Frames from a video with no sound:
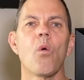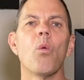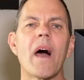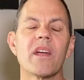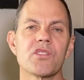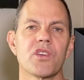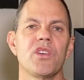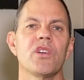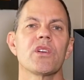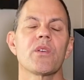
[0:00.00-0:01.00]
Why are
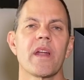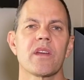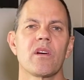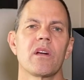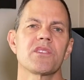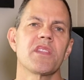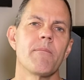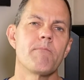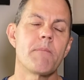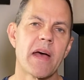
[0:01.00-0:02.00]
secured credit cards the
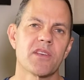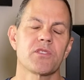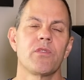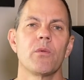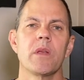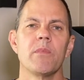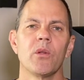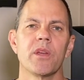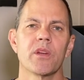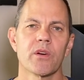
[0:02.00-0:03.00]
best for
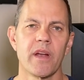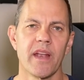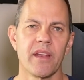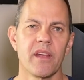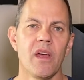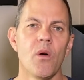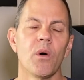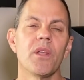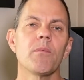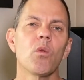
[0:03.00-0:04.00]
rebuilding your credit?
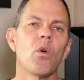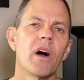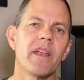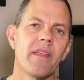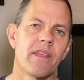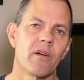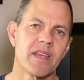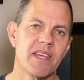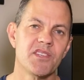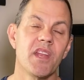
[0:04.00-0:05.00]
Well, number one, they're
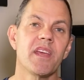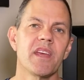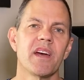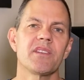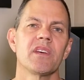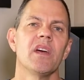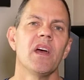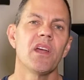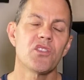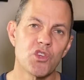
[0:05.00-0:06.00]
easy to get.
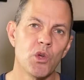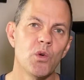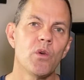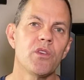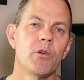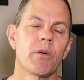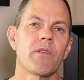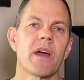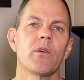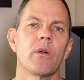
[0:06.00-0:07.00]
Two, you
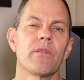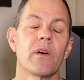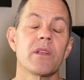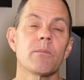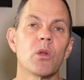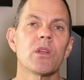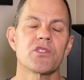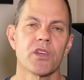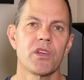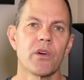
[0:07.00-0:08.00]
provide a refundable
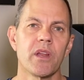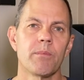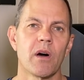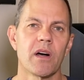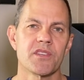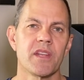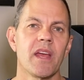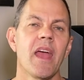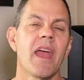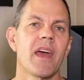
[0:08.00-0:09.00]
security deposit.
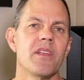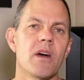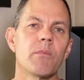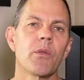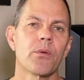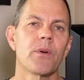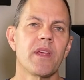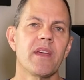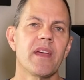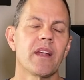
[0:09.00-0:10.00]
And number
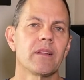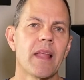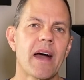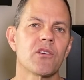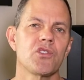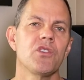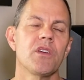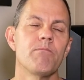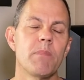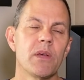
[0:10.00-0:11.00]
three, it allows you
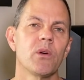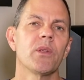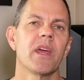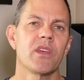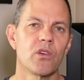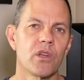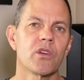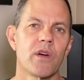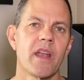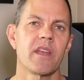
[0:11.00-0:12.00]
to build a good
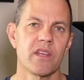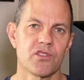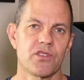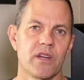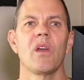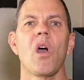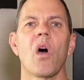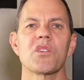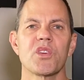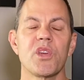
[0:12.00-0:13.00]
credit history.
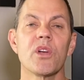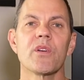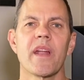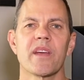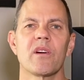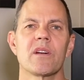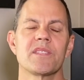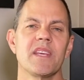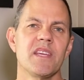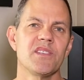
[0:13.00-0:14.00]
Are secured credit cards
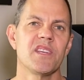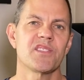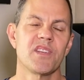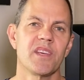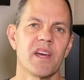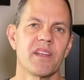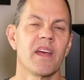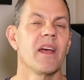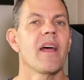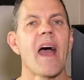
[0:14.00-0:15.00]
the easiest to get?
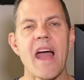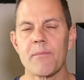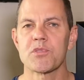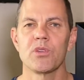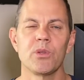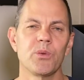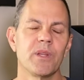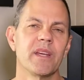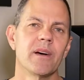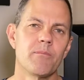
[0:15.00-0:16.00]

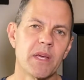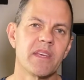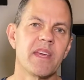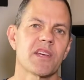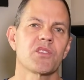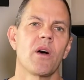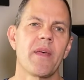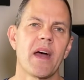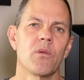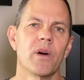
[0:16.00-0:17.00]
Absolutely a big yes on
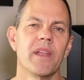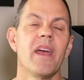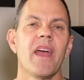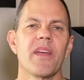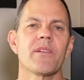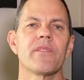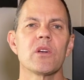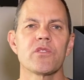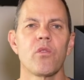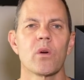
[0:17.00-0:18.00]
that one. And the
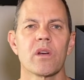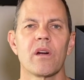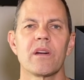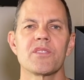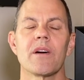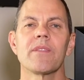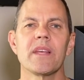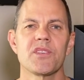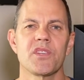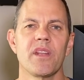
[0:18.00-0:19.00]
first four cards I've
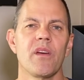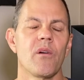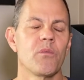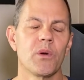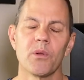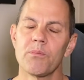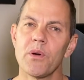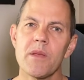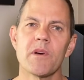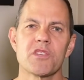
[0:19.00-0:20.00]
listed will
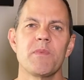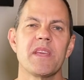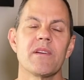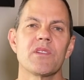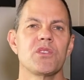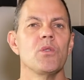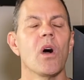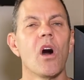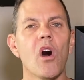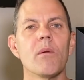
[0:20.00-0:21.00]
pretty much be given
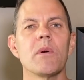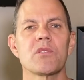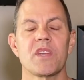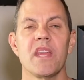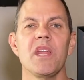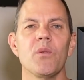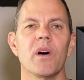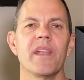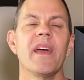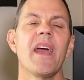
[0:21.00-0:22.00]
to almost
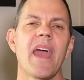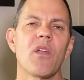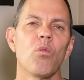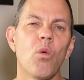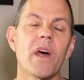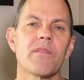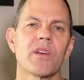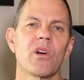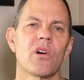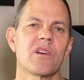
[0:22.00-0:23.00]
anyone, and one of the
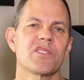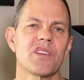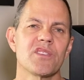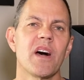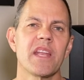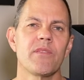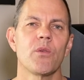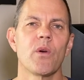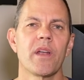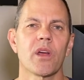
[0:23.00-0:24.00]
cards does not
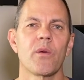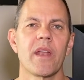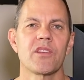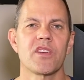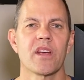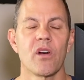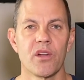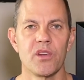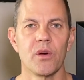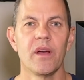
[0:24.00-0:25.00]
even run a credit check
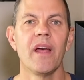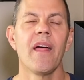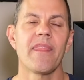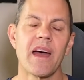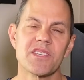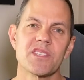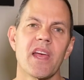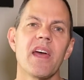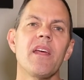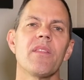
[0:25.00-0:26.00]
on you. That
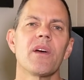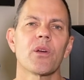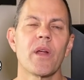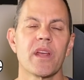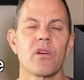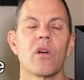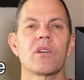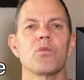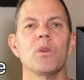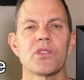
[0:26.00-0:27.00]
said, the credit
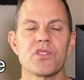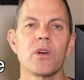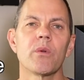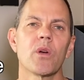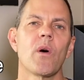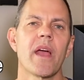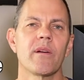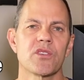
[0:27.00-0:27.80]
cards will still require a